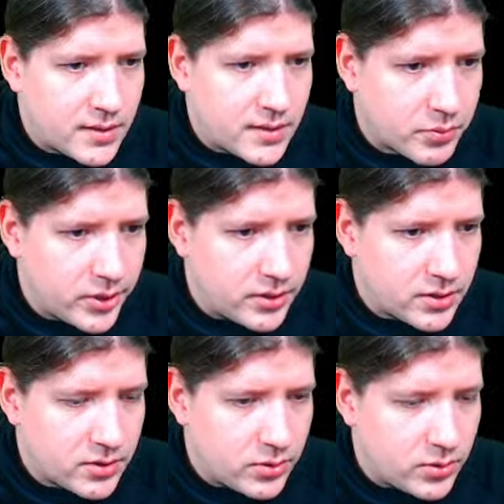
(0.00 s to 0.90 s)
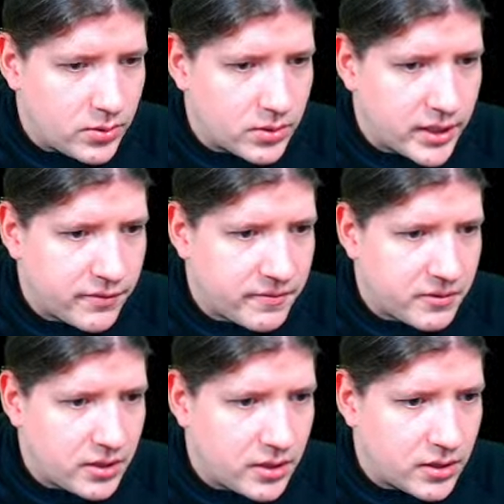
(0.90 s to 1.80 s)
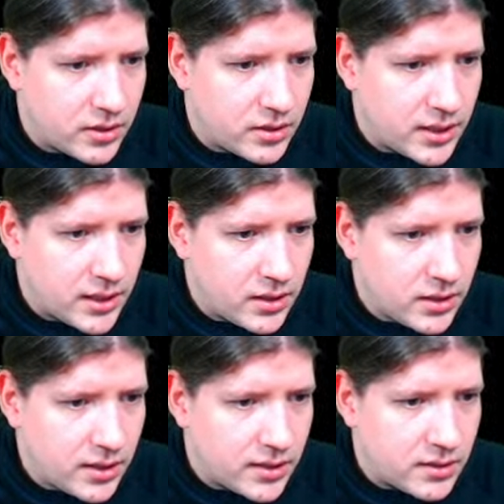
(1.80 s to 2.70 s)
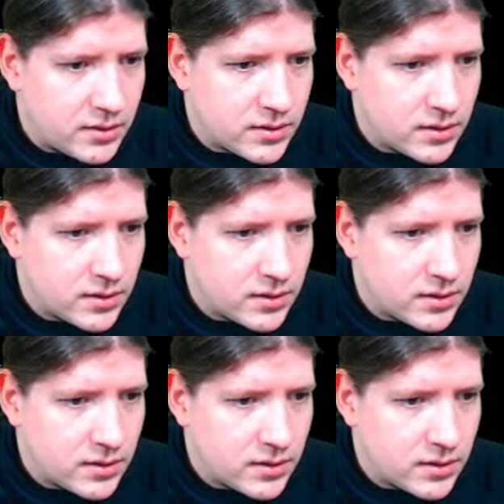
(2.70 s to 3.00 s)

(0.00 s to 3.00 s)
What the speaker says: print to def null, and